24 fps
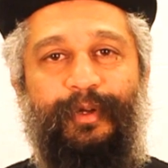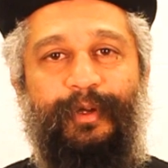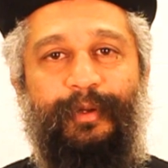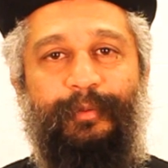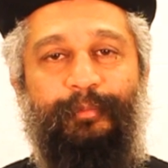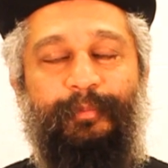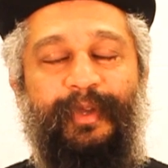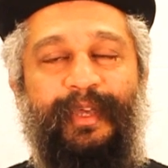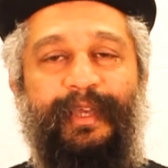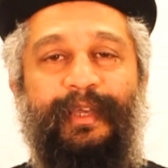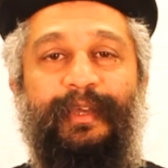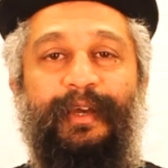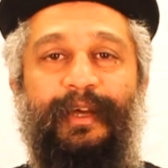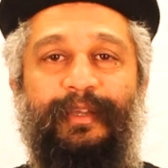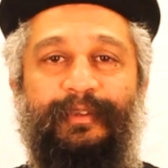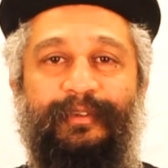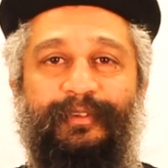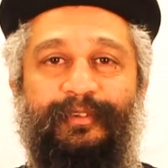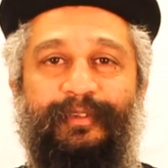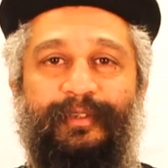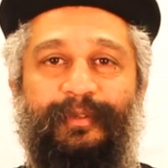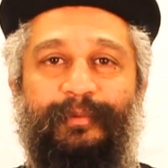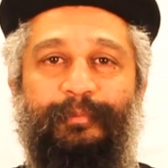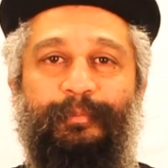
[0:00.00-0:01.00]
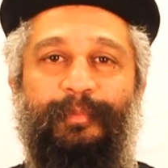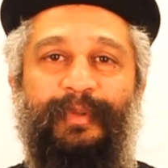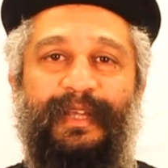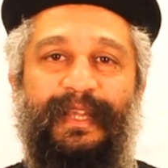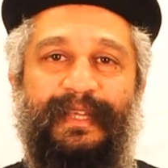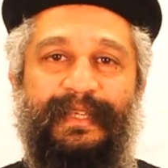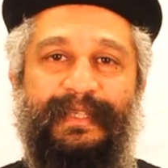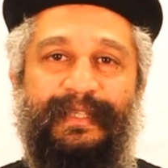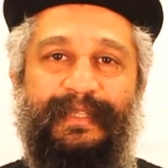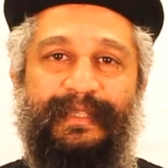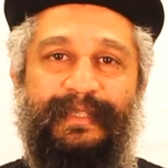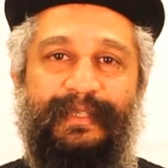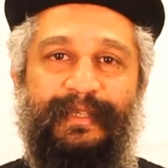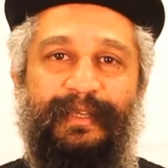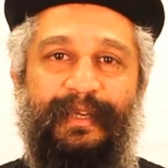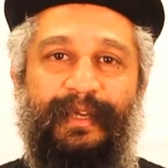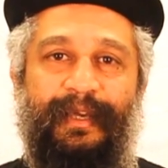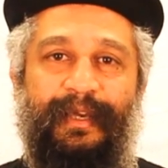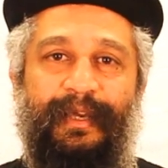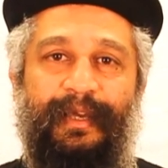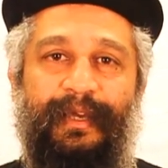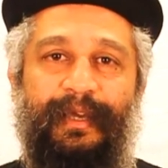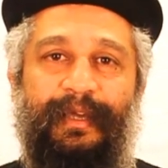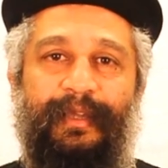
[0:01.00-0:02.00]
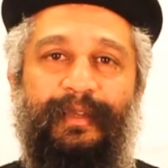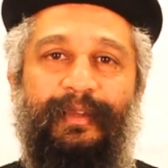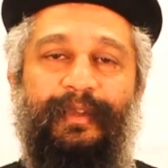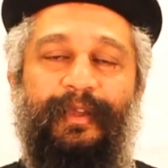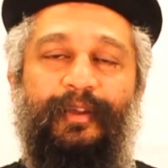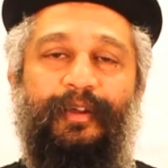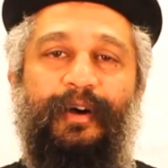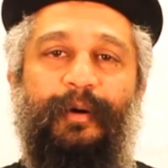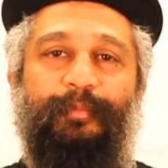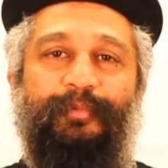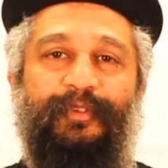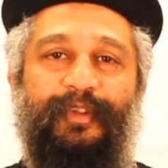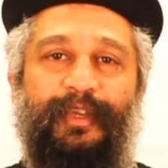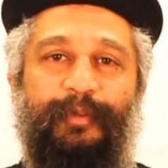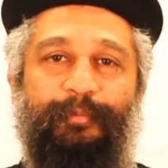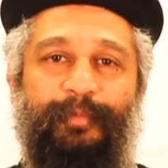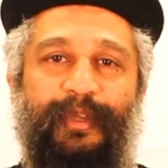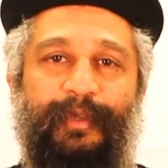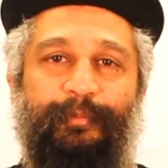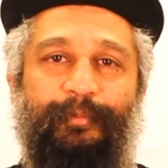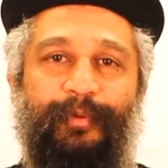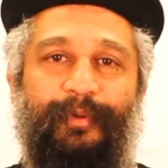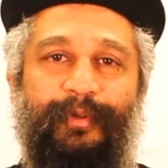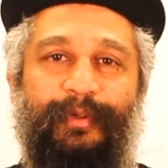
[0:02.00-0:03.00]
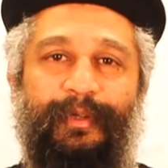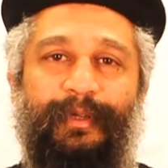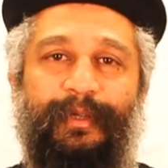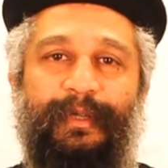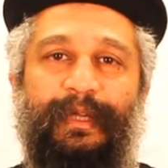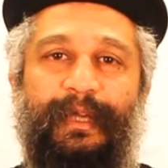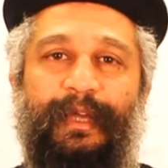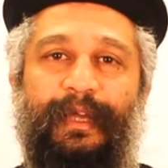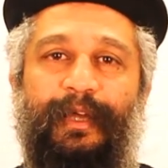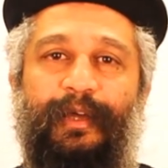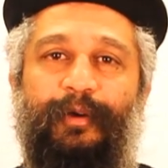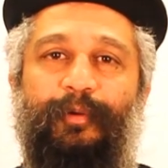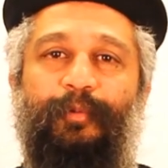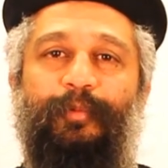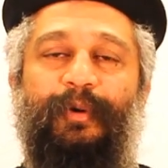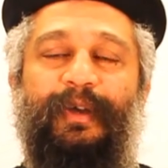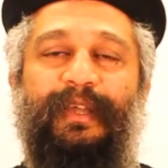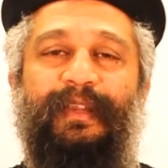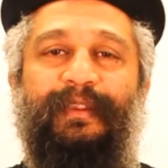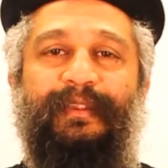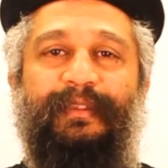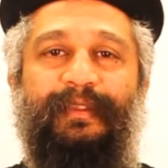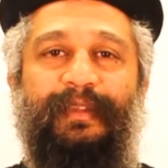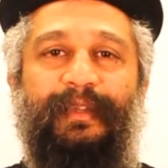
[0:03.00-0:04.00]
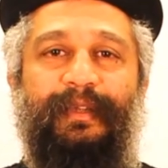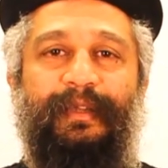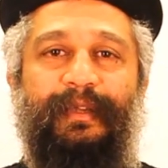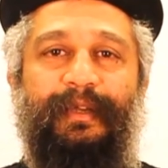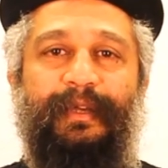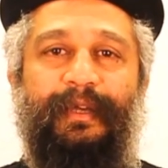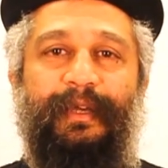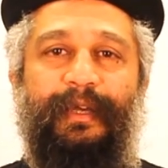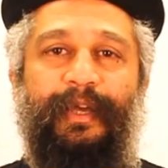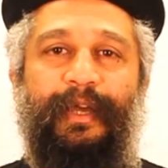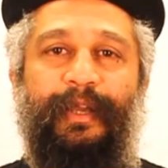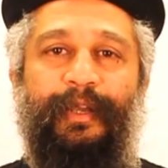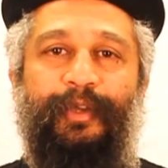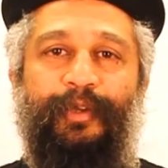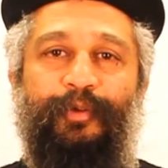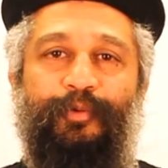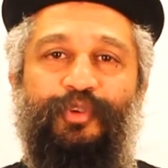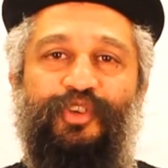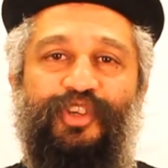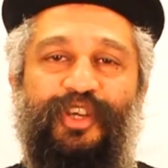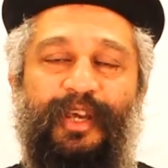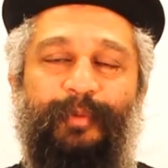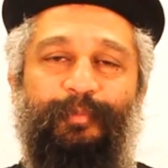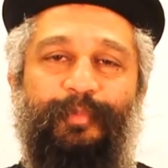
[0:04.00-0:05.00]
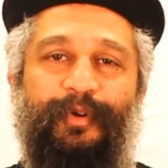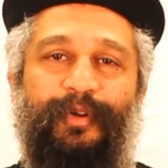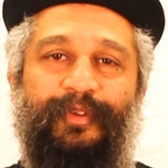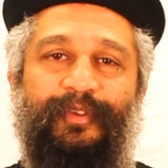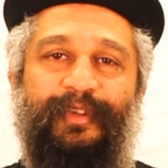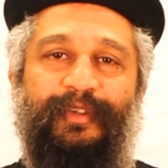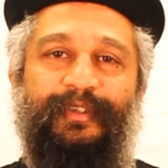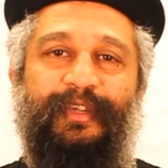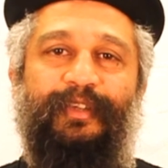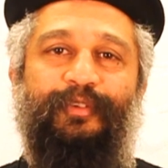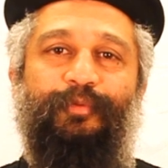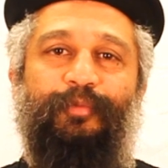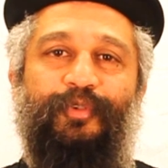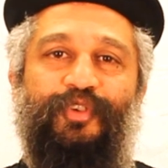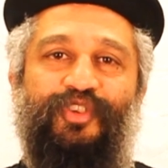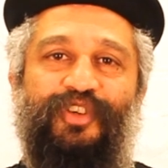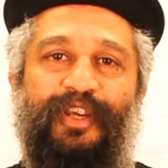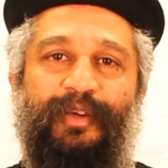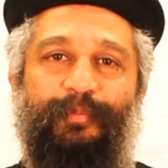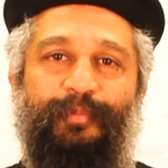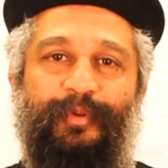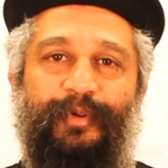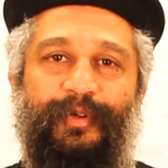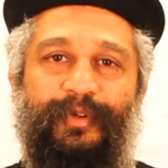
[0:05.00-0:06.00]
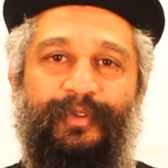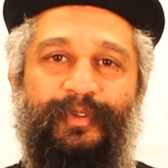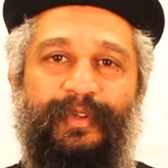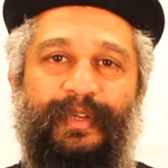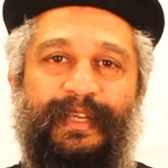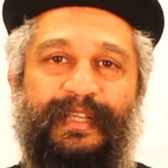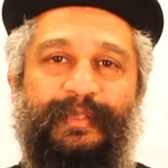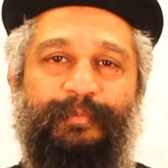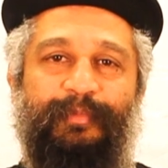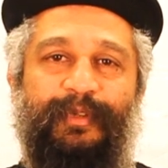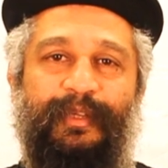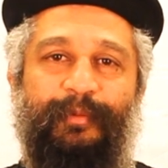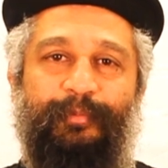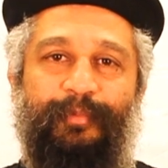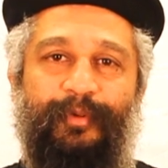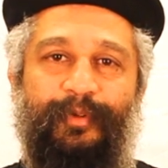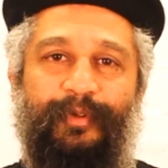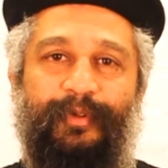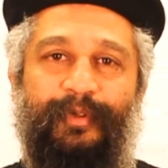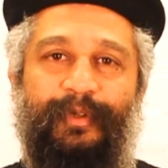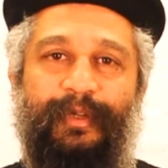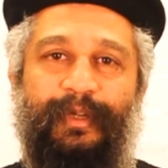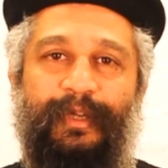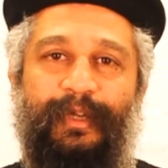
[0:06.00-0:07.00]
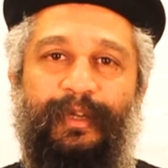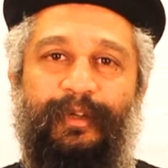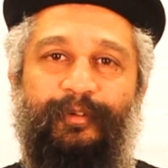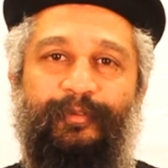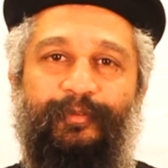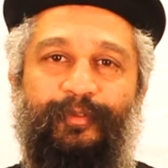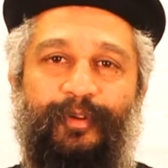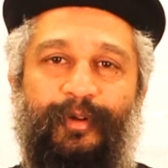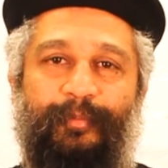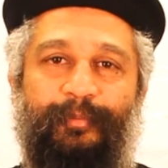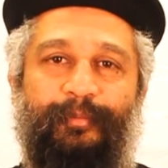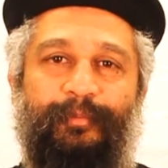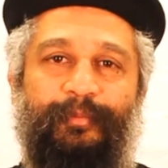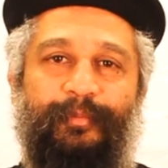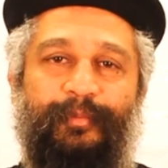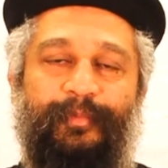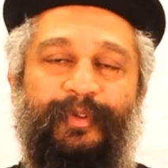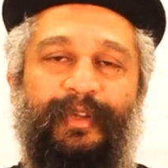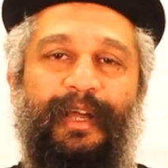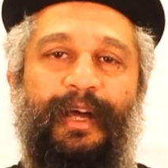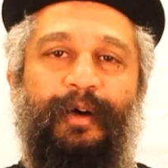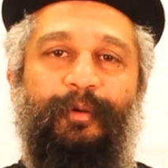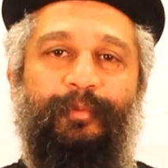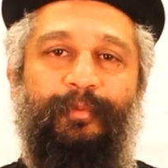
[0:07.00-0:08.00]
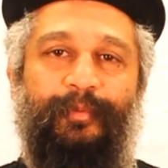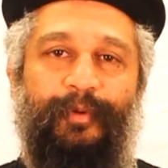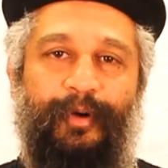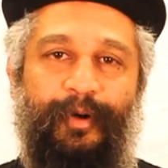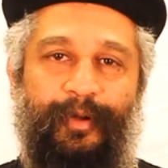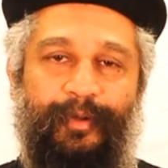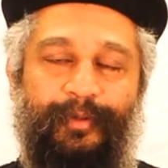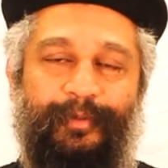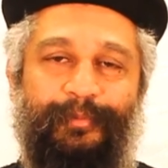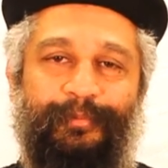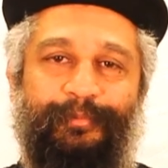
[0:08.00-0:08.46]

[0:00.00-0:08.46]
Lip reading: May God bless the Coptic people with a new shepherd that will shepherd his people from now on.